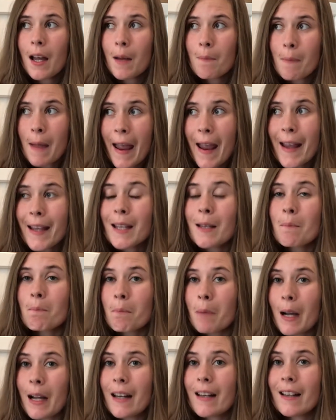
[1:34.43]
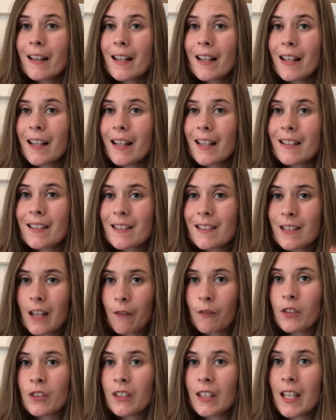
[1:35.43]
bag, but it's
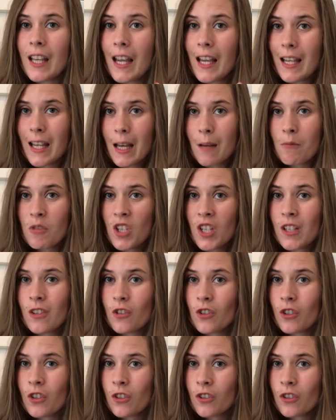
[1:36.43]
definitely a game changer.